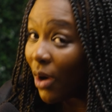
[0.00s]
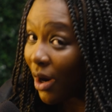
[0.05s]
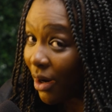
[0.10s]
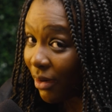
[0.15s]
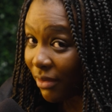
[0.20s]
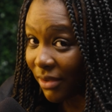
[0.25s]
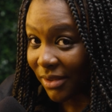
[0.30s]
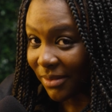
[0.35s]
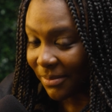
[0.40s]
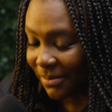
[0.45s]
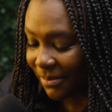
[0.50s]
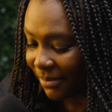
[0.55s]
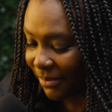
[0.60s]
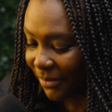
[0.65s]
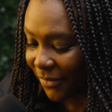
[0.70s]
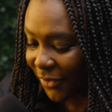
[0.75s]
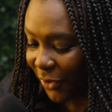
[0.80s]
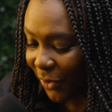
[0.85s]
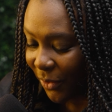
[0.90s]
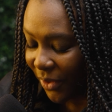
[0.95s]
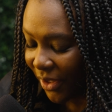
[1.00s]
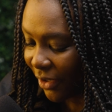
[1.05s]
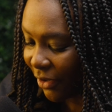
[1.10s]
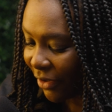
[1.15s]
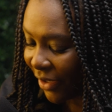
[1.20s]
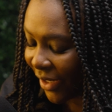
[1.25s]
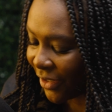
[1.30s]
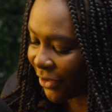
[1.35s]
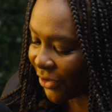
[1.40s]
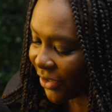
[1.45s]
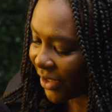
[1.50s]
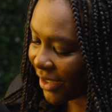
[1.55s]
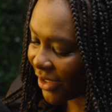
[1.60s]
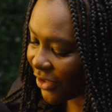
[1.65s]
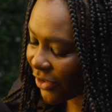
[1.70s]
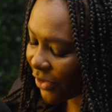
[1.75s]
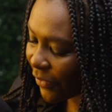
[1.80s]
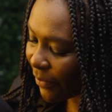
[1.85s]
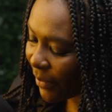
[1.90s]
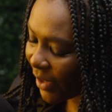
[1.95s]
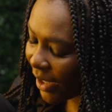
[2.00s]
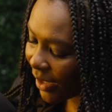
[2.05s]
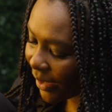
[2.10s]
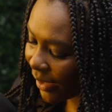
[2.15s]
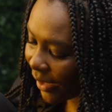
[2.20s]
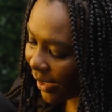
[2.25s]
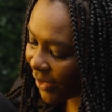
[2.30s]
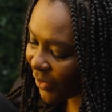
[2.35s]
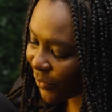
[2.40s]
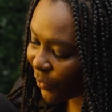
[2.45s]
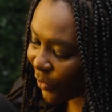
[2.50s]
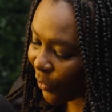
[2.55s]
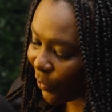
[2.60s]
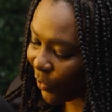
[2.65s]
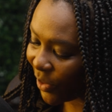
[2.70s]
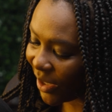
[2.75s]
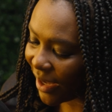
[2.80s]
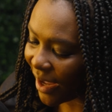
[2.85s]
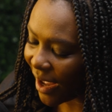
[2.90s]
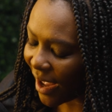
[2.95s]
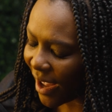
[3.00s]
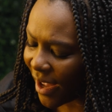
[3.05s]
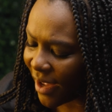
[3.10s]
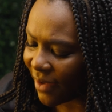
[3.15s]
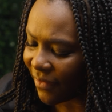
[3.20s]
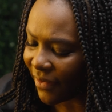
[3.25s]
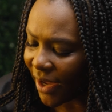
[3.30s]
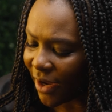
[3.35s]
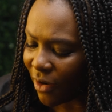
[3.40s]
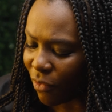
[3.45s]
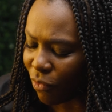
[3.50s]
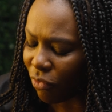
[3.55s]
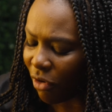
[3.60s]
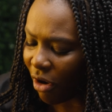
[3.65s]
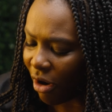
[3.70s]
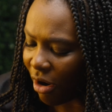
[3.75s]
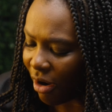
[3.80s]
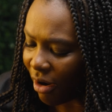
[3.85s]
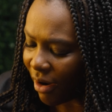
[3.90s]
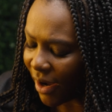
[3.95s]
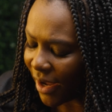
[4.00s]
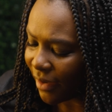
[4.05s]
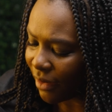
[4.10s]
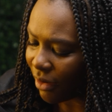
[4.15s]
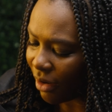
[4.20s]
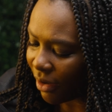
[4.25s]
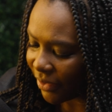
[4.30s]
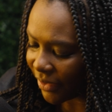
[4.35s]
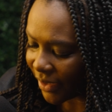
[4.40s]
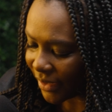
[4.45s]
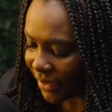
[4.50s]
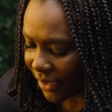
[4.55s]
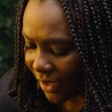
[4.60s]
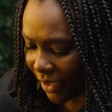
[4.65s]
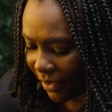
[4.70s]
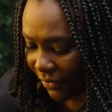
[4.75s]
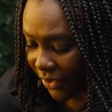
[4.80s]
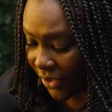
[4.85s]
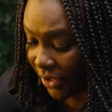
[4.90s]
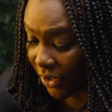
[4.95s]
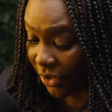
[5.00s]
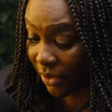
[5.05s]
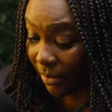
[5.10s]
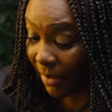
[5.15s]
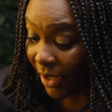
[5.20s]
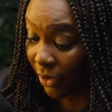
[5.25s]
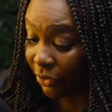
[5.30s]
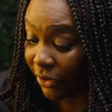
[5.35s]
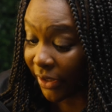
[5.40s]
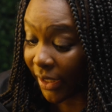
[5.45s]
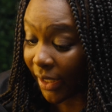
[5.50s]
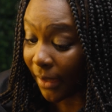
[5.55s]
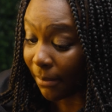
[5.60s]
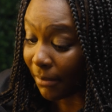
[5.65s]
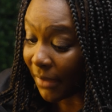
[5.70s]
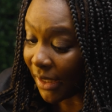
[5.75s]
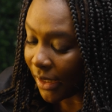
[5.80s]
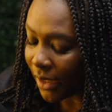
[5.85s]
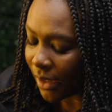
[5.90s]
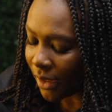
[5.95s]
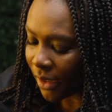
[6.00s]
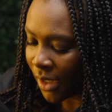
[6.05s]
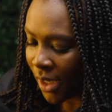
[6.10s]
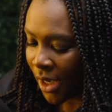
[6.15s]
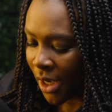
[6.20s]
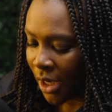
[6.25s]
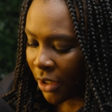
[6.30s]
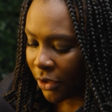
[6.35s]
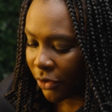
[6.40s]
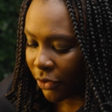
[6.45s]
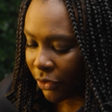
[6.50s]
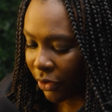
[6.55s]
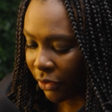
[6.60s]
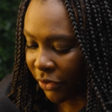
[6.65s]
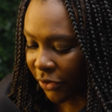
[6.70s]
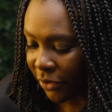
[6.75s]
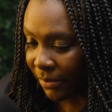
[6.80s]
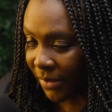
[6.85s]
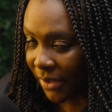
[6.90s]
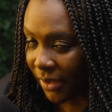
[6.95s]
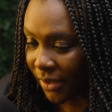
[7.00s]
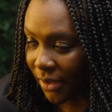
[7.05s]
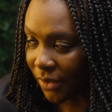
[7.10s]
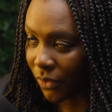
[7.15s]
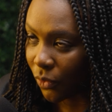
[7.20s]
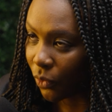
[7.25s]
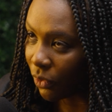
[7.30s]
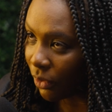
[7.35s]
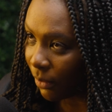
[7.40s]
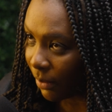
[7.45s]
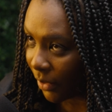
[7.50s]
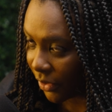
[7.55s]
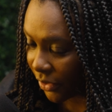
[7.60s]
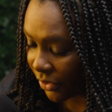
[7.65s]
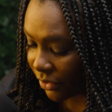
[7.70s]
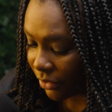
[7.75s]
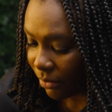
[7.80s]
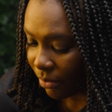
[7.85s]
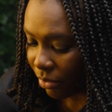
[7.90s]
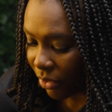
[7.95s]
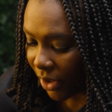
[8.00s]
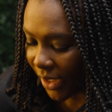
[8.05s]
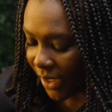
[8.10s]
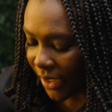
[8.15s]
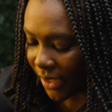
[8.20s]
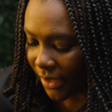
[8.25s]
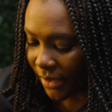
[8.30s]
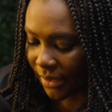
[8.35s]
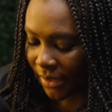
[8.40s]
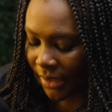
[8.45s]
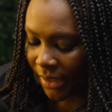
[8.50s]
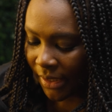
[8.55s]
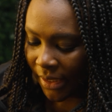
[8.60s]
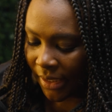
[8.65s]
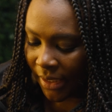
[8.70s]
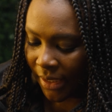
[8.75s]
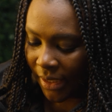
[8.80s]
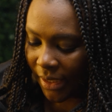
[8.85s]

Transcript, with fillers: Welcome to the Creators Initiative podcast, where we have a raw and authentic conversation about creating media to grow your business or personal brand.